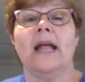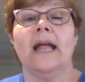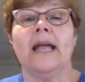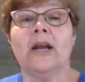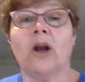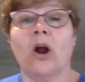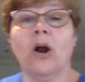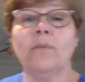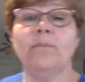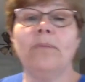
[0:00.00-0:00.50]

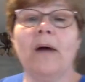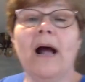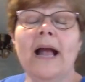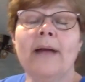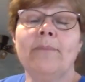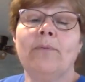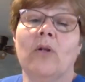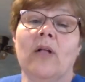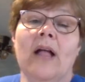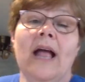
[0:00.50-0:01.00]
And our
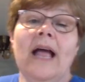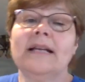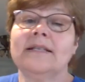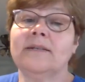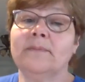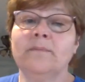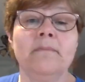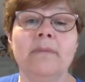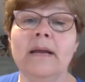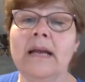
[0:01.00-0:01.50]
Bible
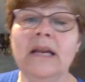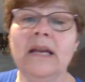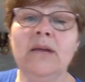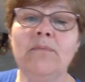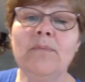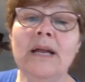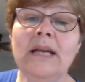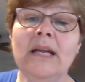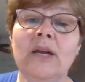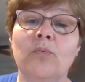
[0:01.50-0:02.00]
has many,
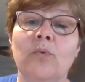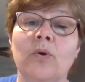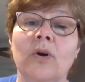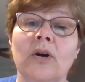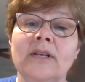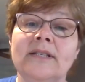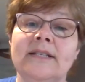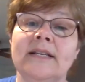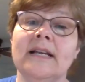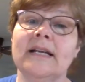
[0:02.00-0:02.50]
many
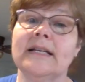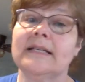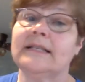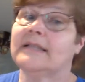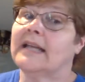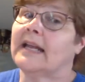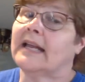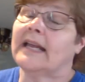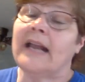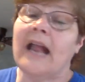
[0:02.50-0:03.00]
words in us
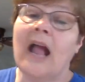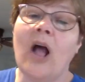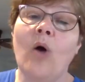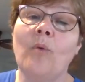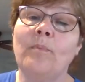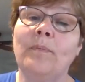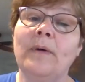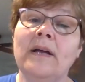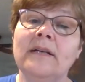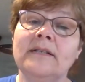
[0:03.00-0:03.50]
that can
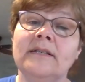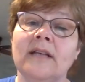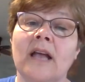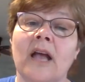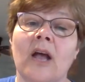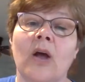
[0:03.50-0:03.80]
help us